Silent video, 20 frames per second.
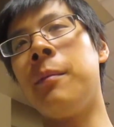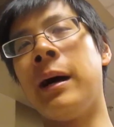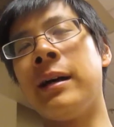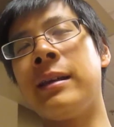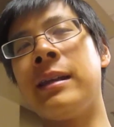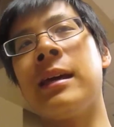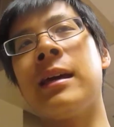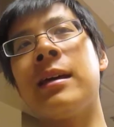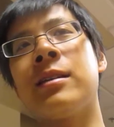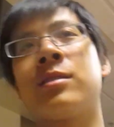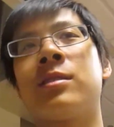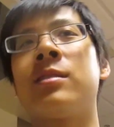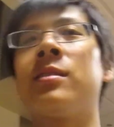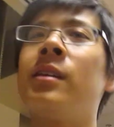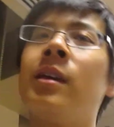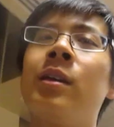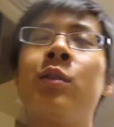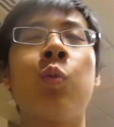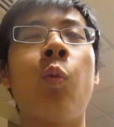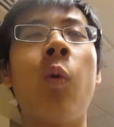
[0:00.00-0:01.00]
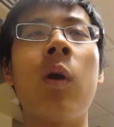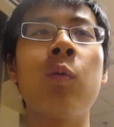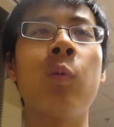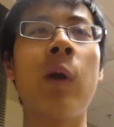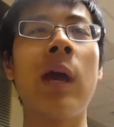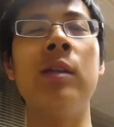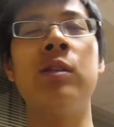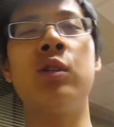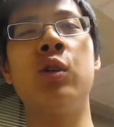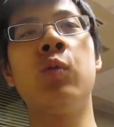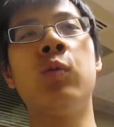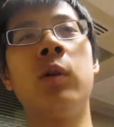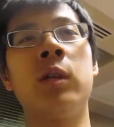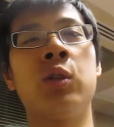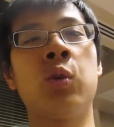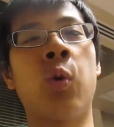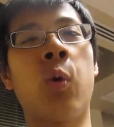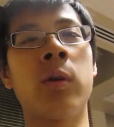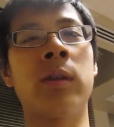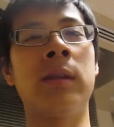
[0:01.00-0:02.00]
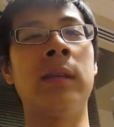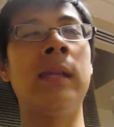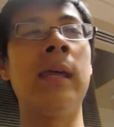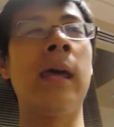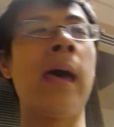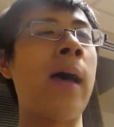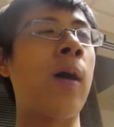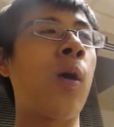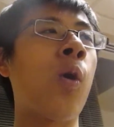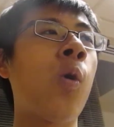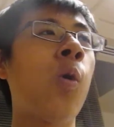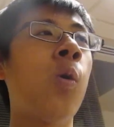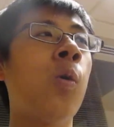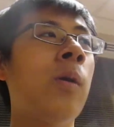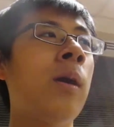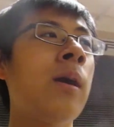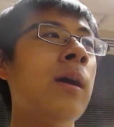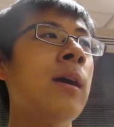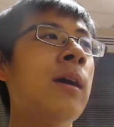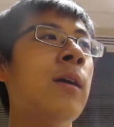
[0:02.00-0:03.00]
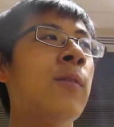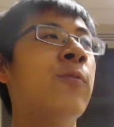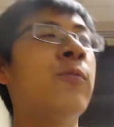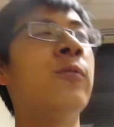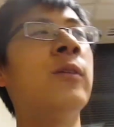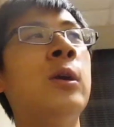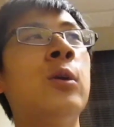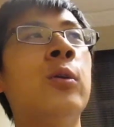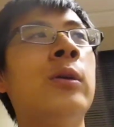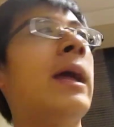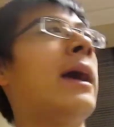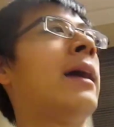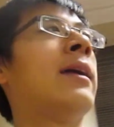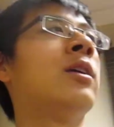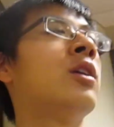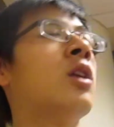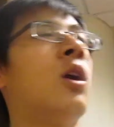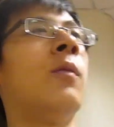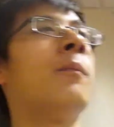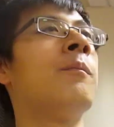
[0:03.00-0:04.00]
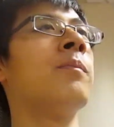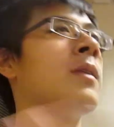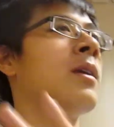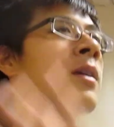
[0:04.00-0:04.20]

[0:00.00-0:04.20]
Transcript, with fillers: I think it's it's one way to retort that whole fear that you know